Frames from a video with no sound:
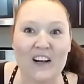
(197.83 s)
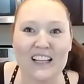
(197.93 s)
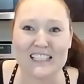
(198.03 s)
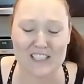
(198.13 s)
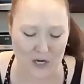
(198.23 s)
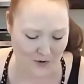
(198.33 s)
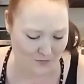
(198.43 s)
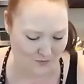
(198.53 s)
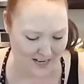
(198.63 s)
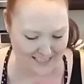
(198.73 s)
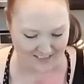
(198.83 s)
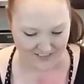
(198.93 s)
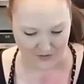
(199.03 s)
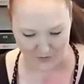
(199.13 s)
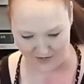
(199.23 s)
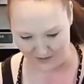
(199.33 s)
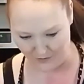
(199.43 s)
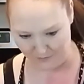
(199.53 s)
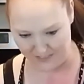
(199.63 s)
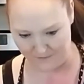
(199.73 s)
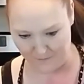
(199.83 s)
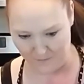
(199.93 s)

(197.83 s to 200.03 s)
That's going right down into the water. Whoops.